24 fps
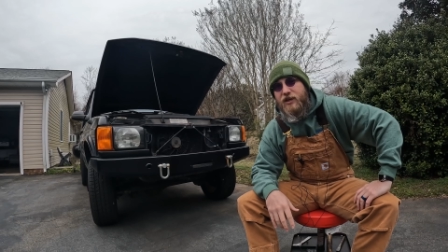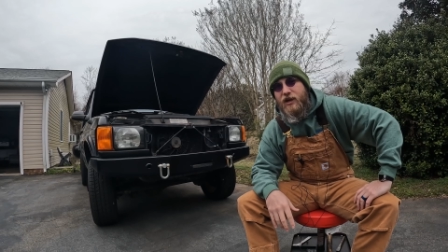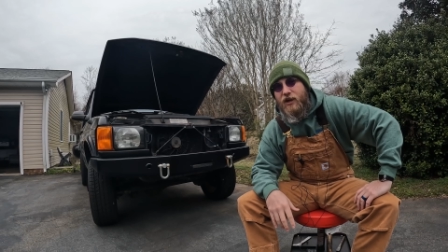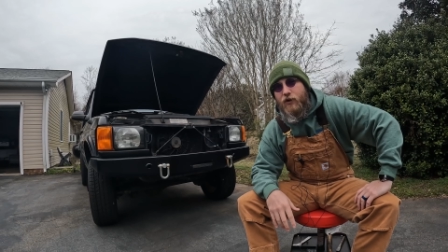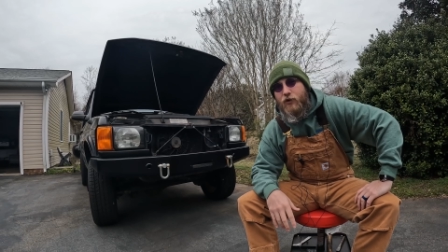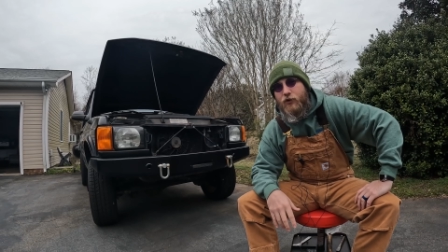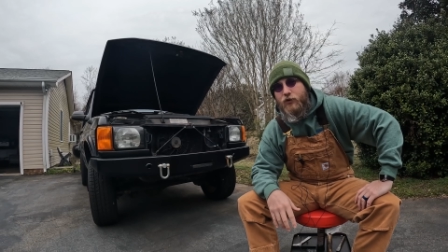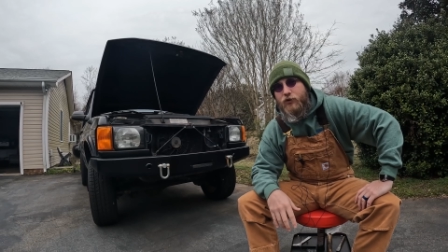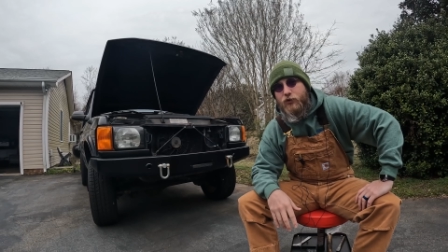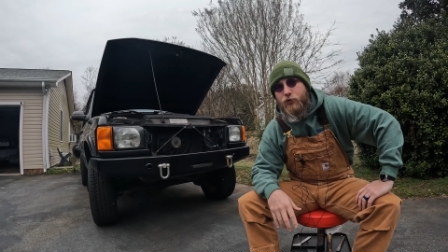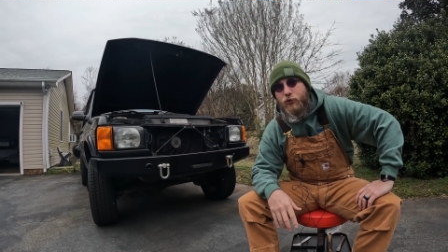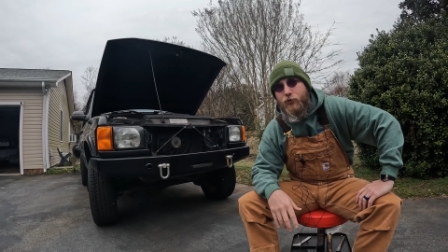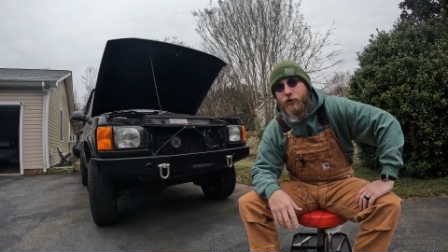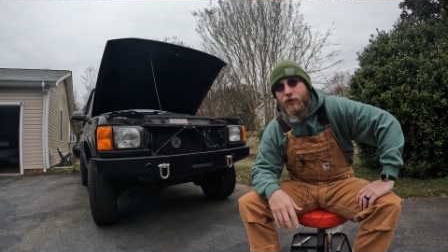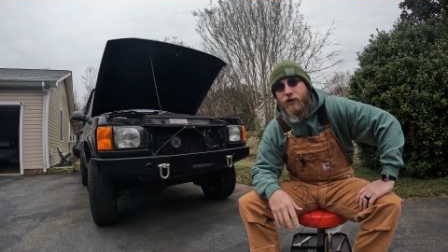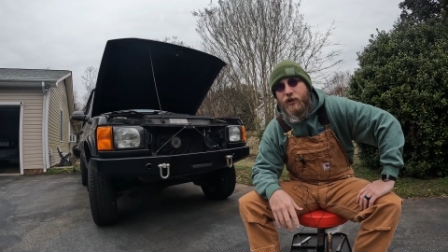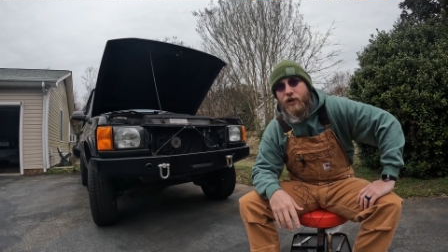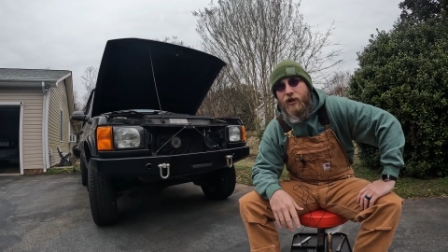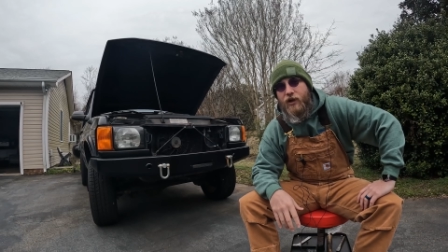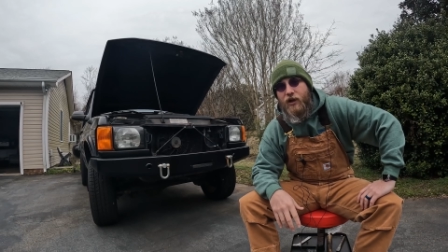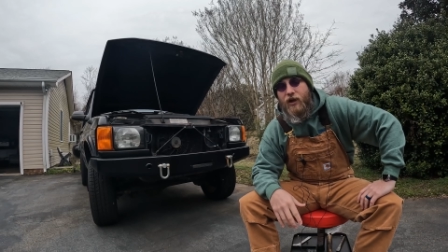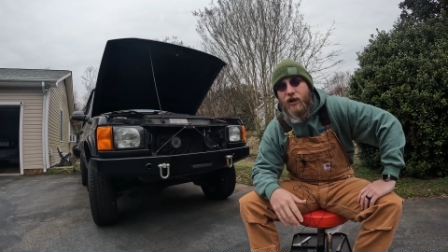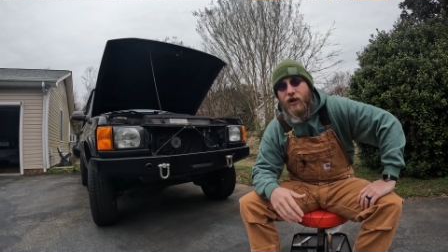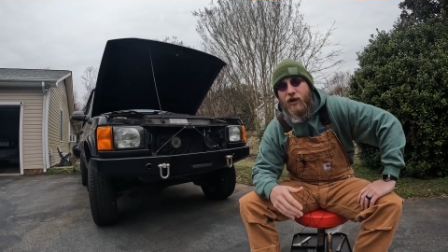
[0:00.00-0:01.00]
territory
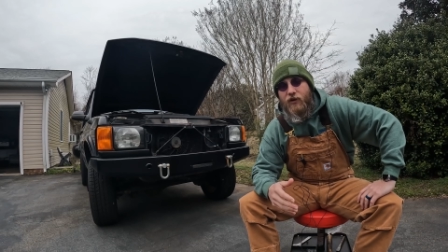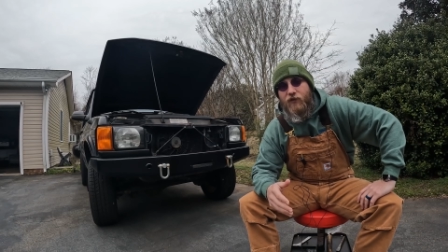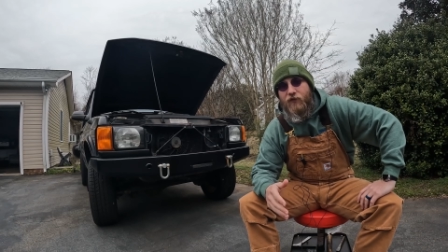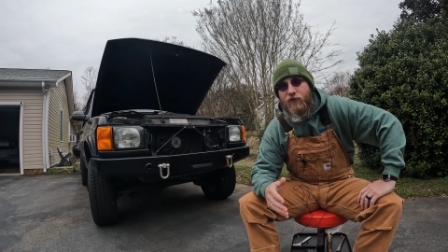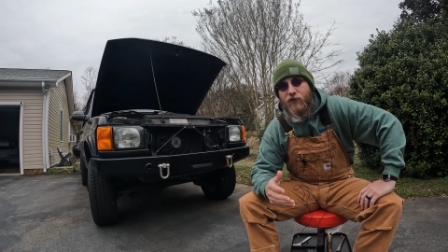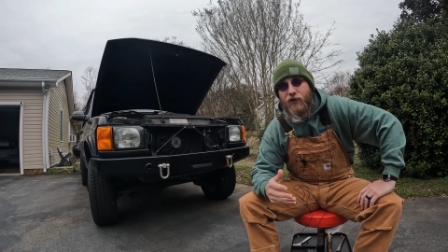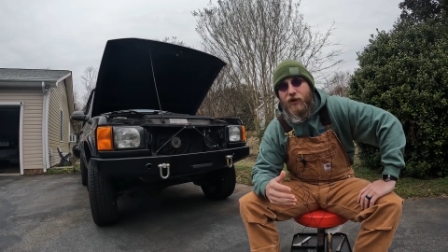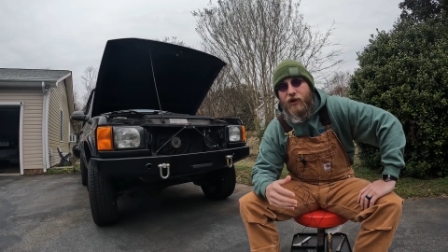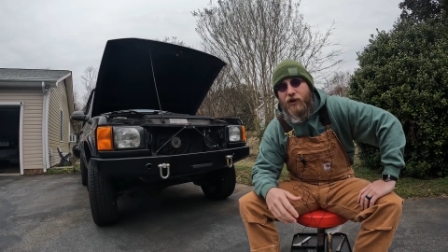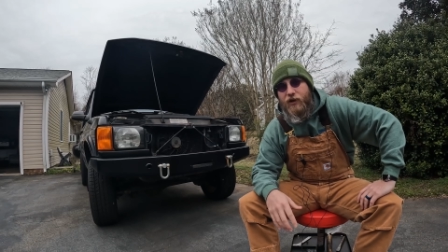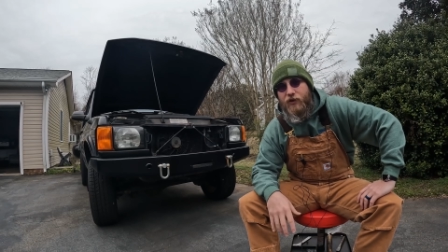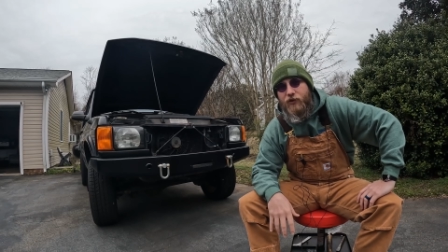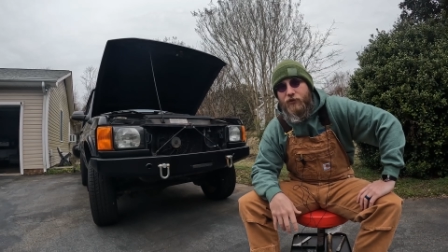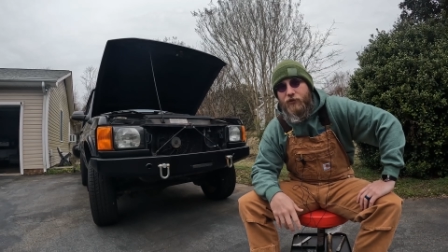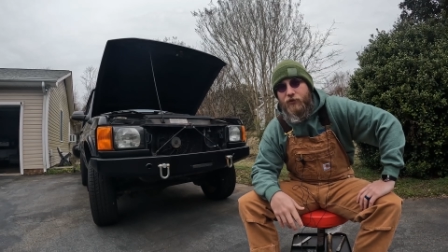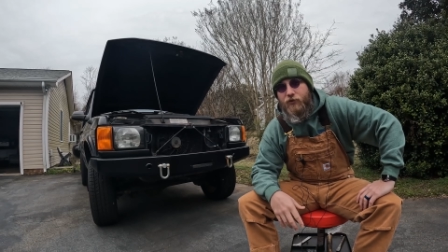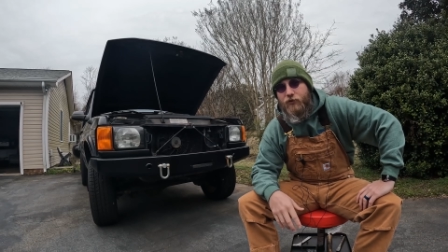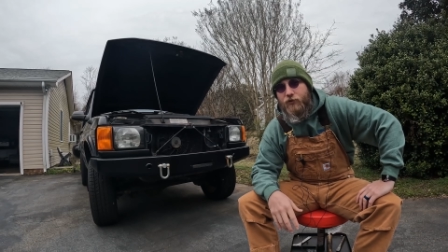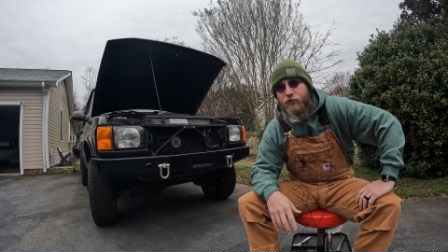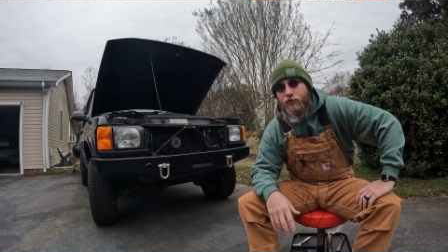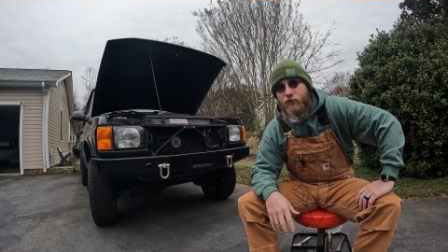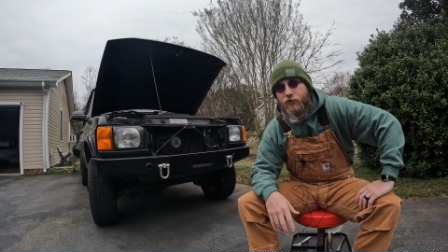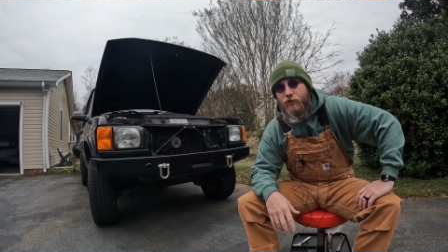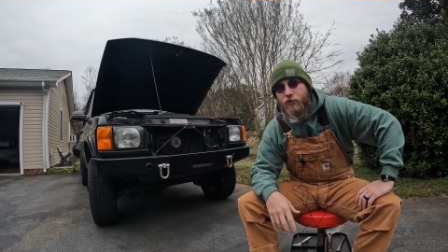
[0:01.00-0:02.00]
of
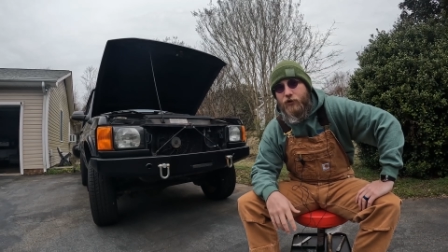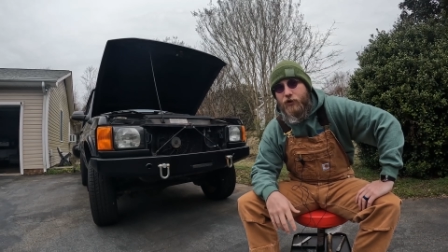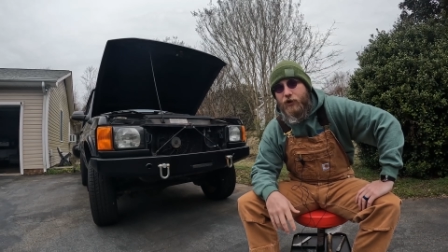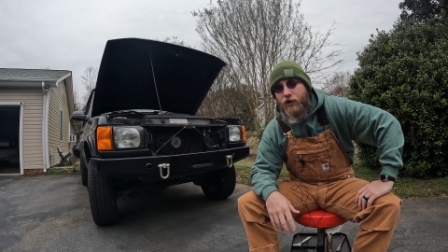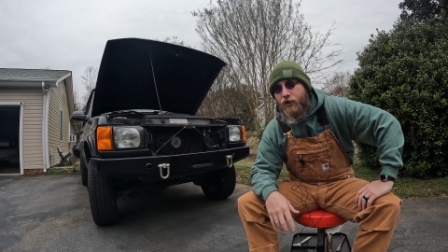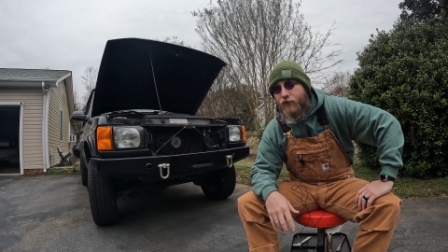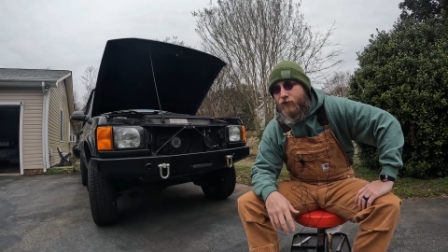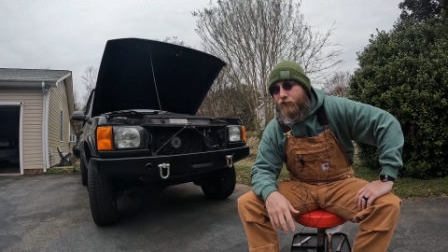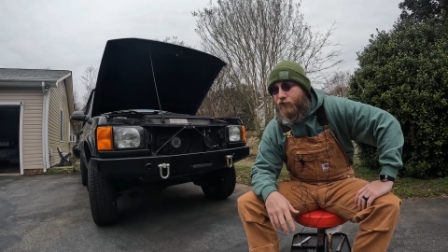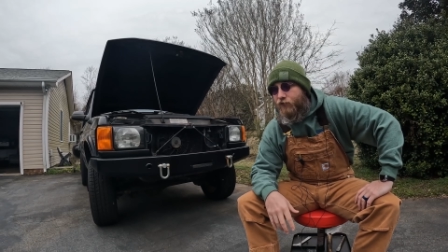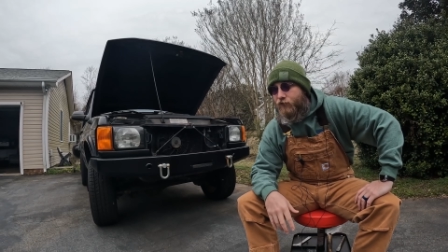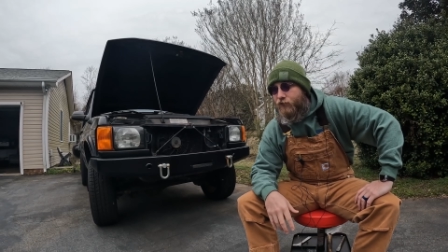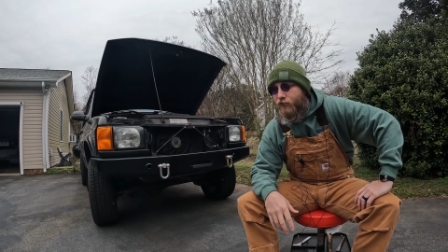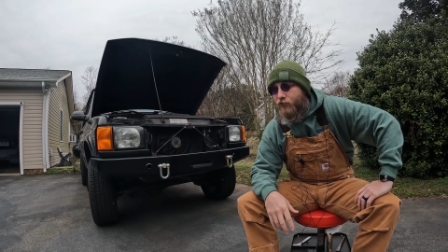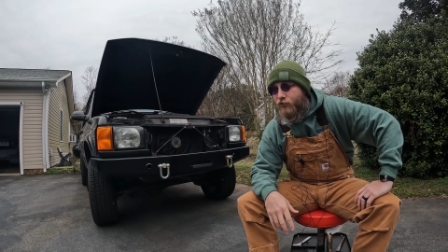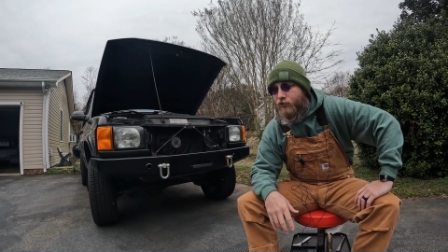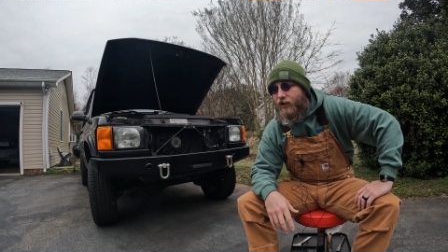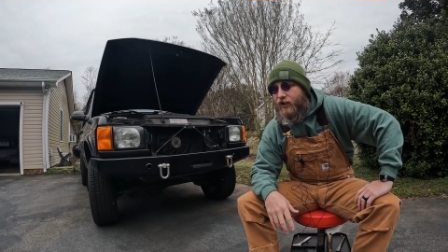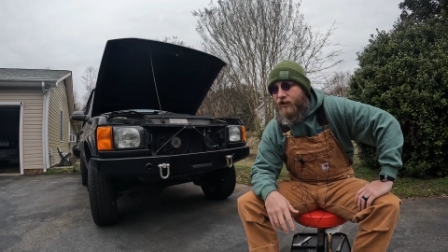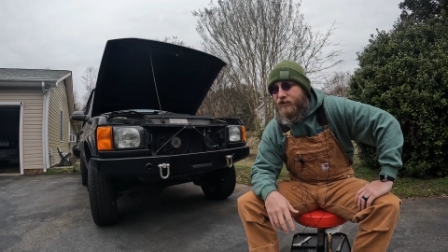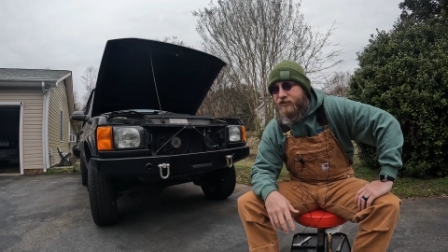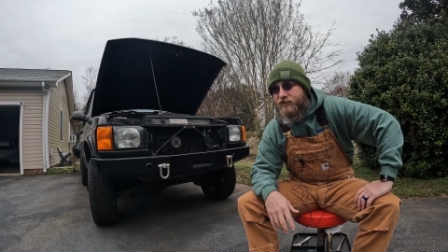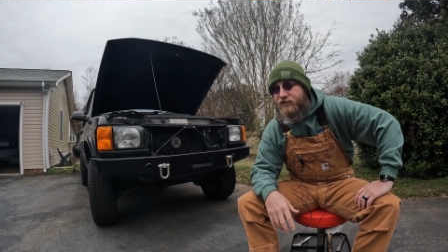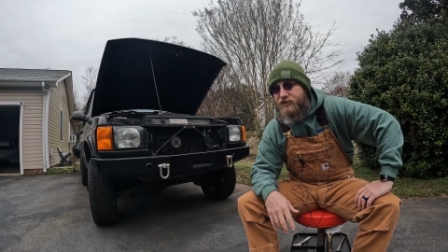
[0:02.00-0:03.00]

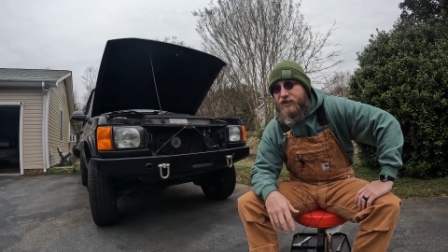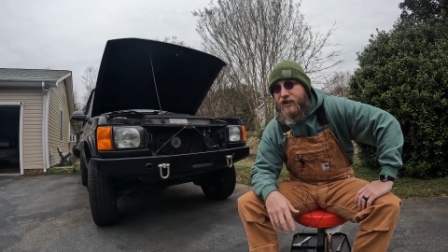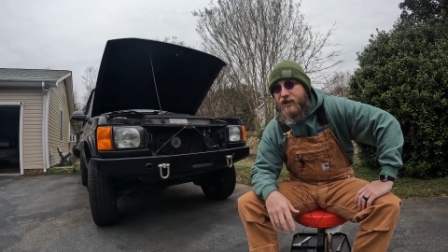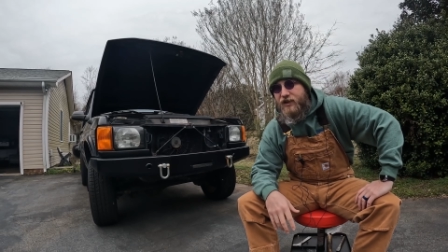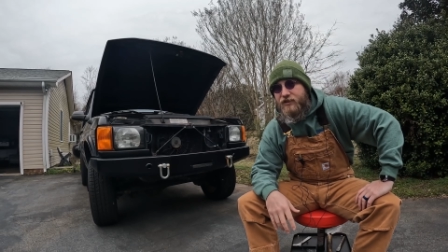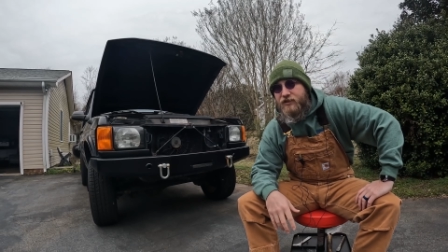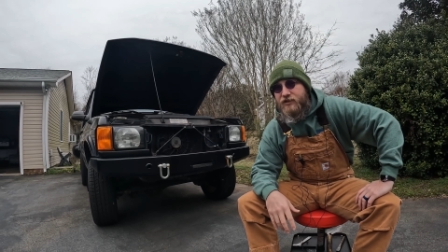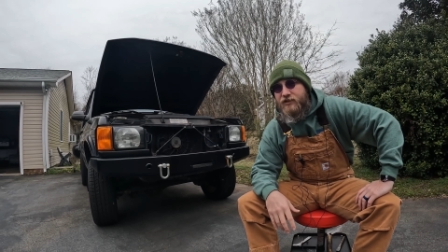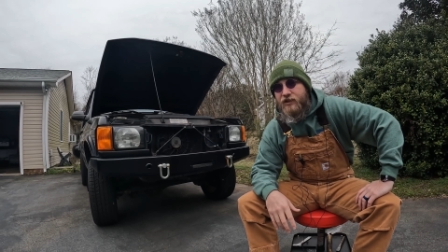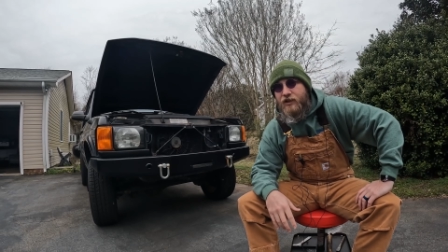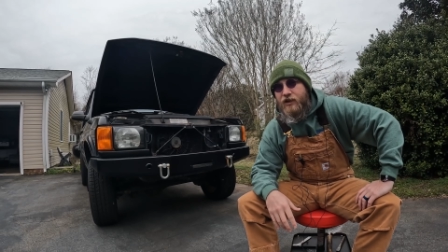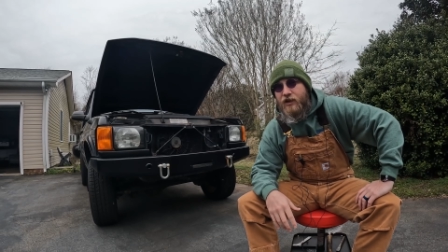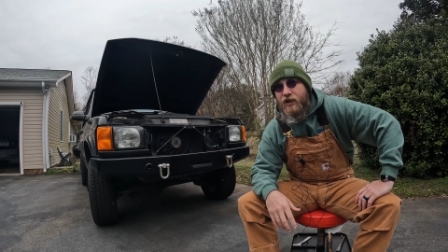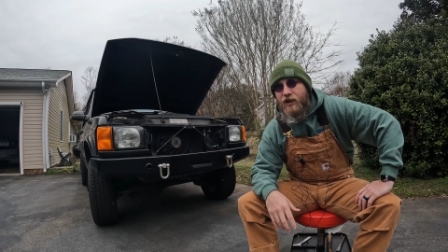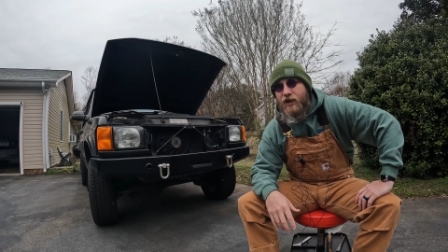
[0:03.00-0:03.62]
United States.